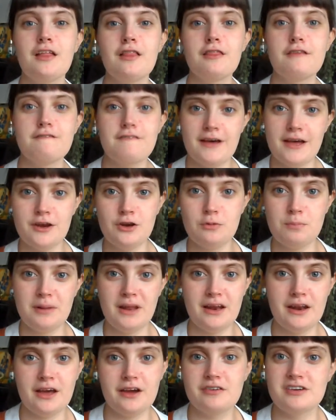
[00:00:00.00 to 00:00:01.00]
The final
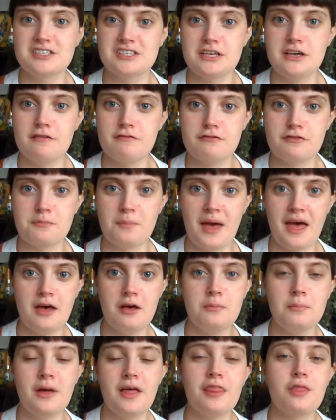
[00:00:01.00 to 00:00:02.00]
plant I received from
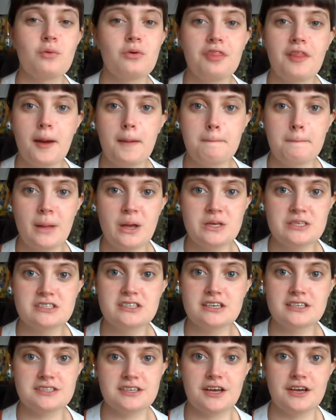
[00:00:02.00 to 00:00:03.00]
Elm, and the one that I'm most
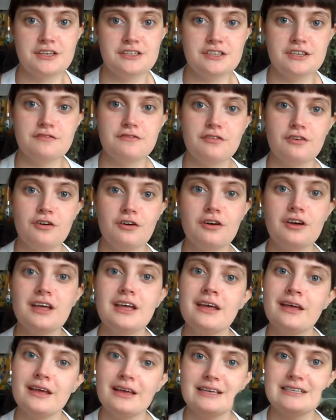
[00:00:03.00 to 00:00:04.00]
excited for,
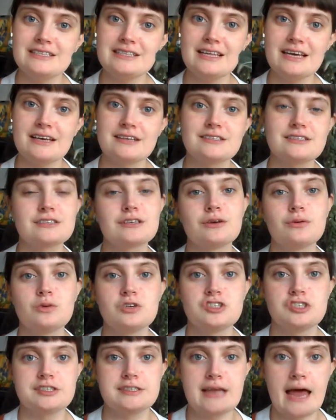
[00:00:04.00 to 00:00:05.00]
is this,
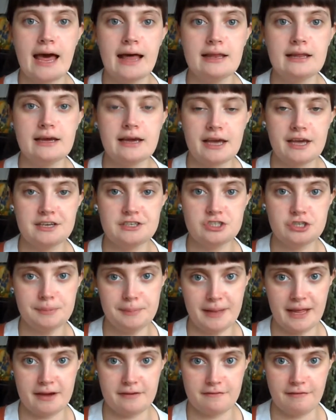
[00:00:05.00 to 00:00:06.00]
which is the Aloe
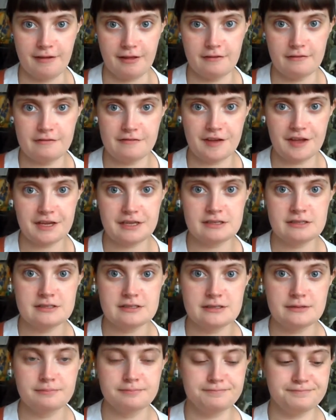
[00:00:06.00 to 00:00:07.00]
Black Velvet.
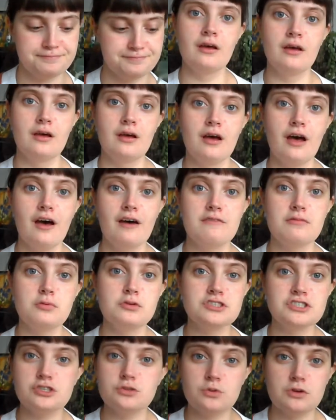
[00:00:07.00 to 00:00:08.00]
I've
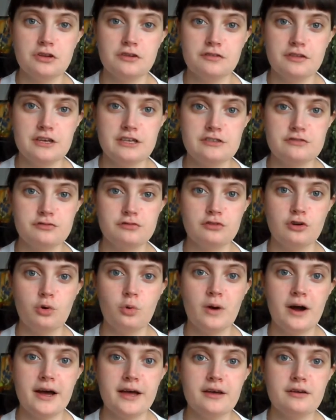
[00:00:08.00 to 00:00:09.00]
wanted one of these for a
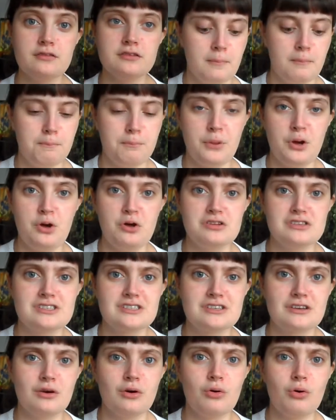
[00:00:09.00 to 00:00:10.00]
while, but
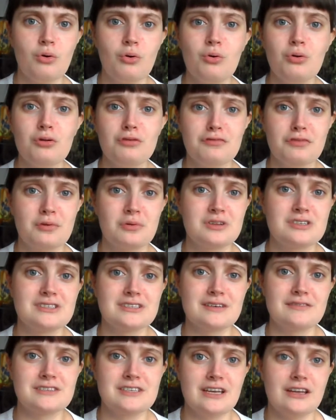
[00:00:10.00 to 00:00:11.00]
all of the
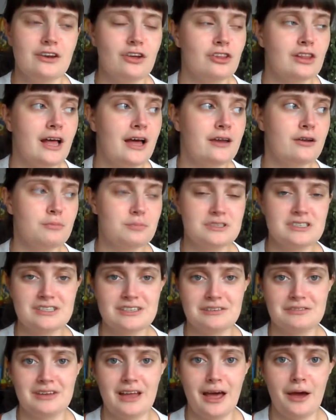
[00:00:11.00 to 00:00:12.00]
ones I've seen online up
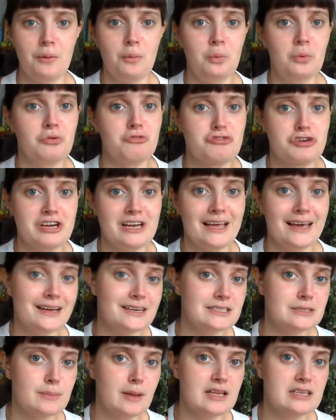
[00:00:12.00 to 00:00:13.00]
until now were really
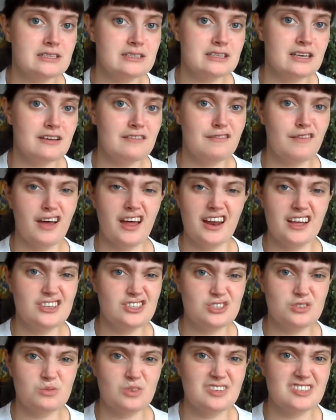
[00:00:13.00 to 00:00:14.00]
expensive, and I
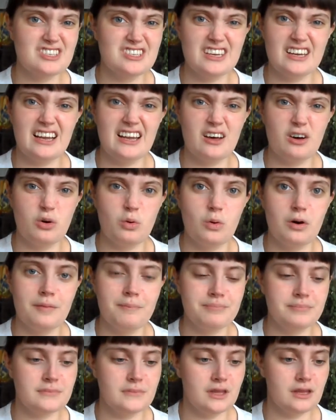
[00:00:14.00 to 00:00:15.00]
just wanted a little one.